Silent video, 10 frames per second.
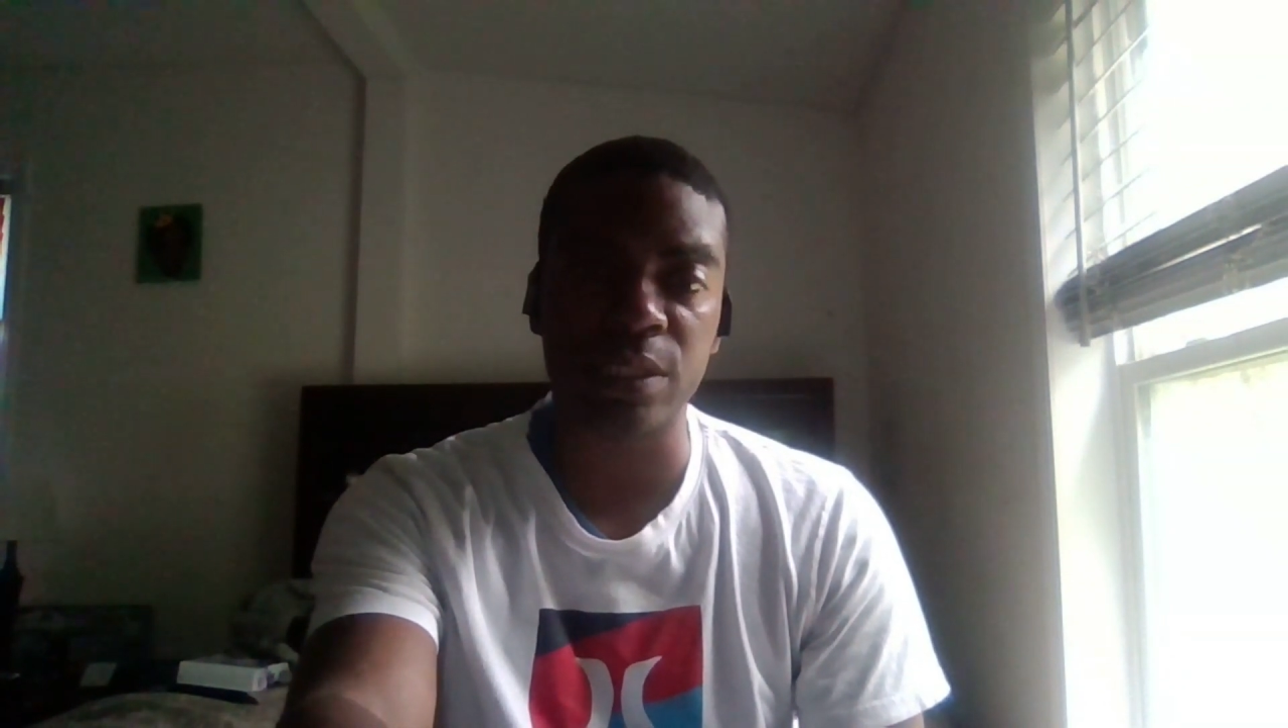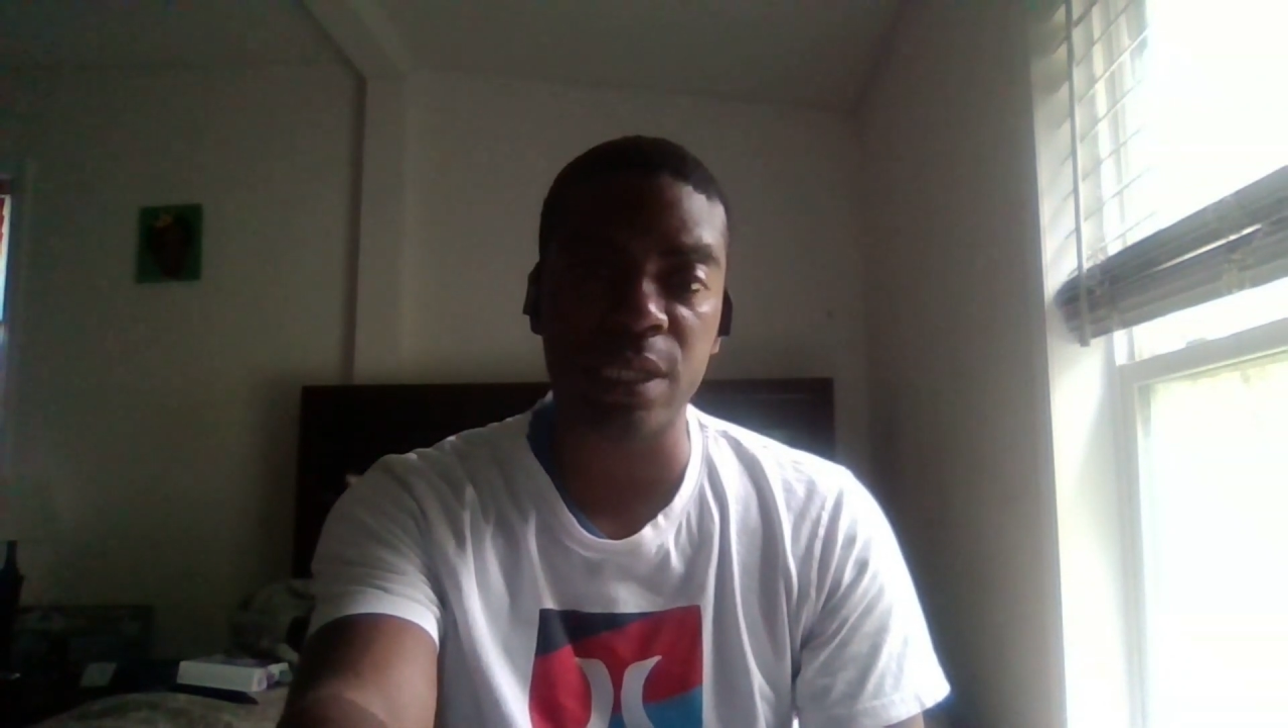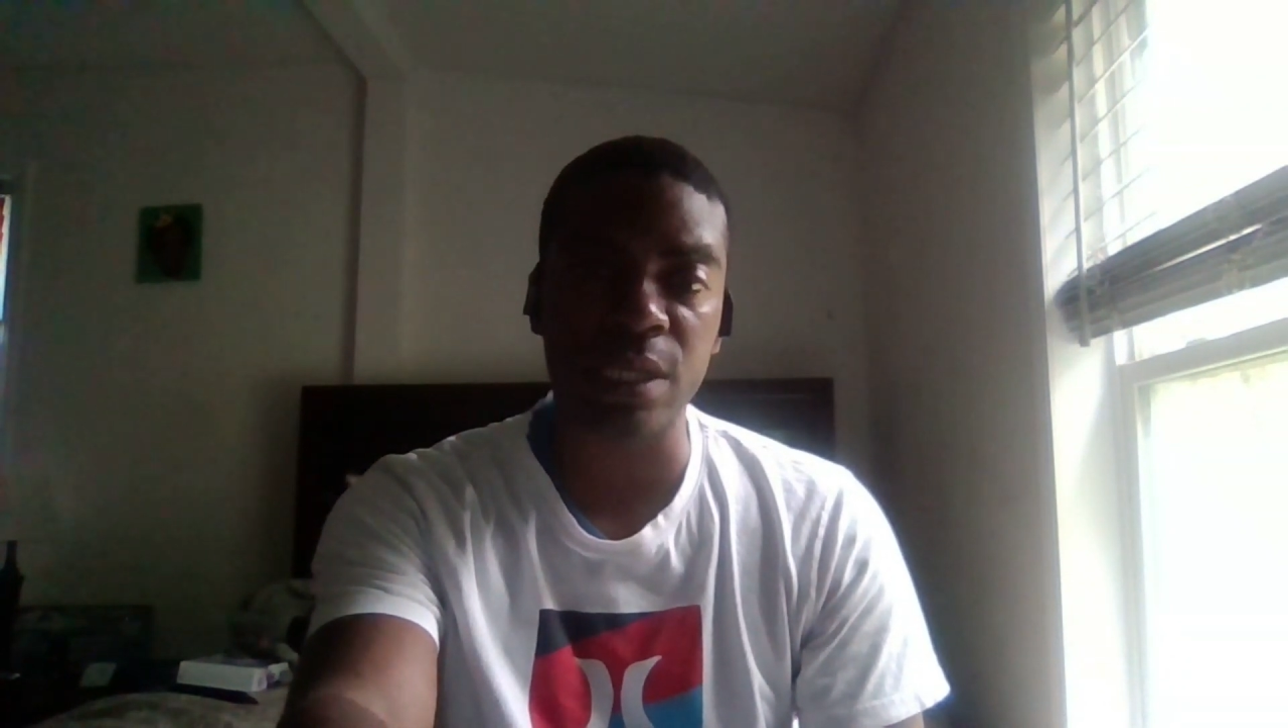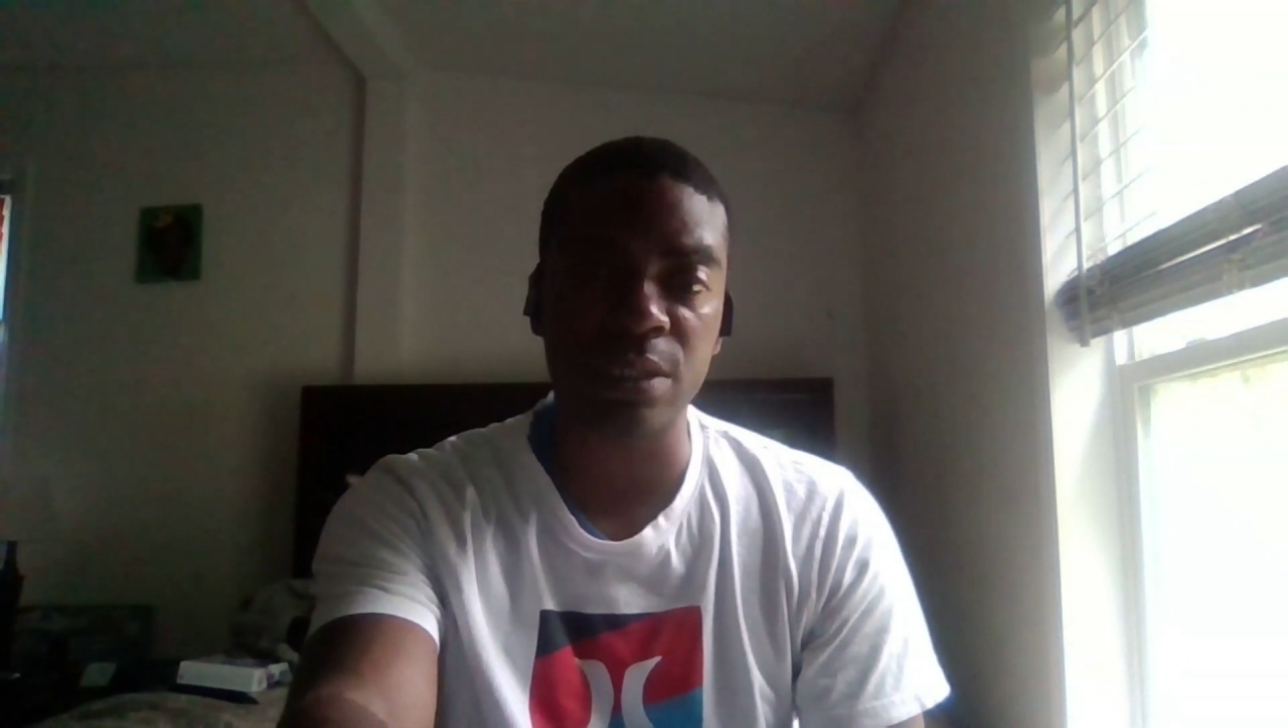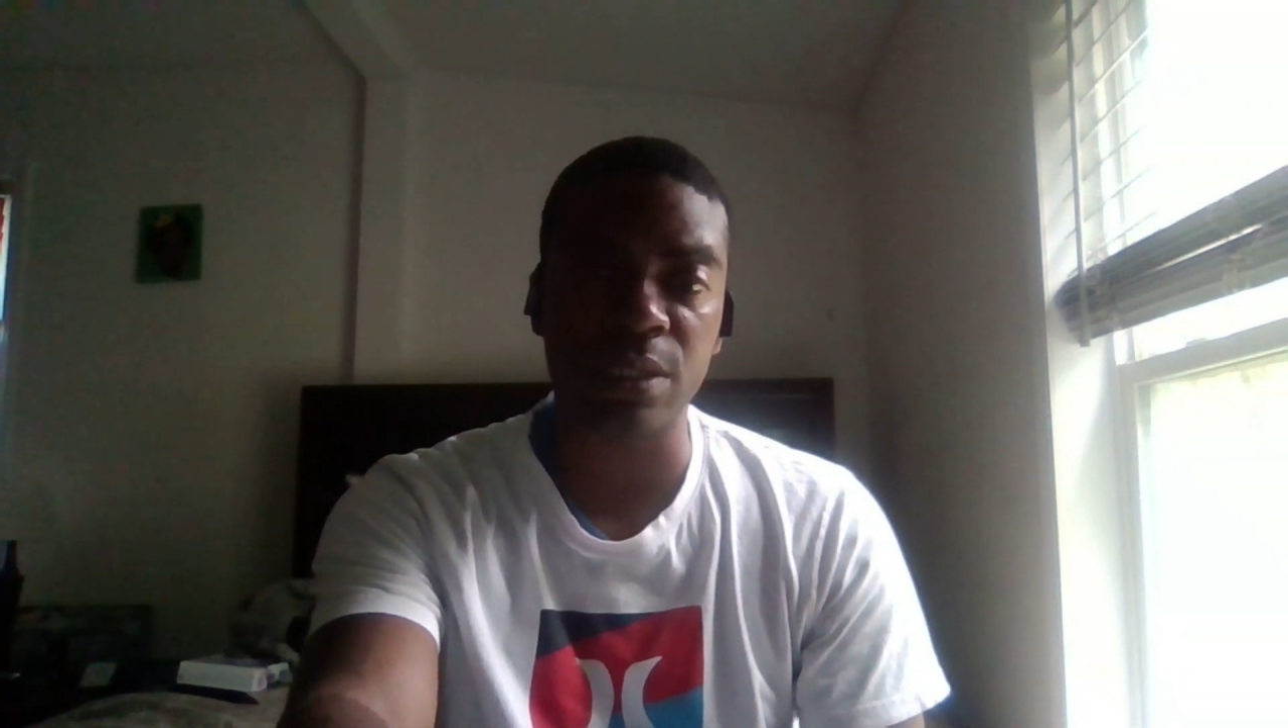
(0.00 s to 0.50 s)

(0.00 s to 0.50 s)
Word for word: slugging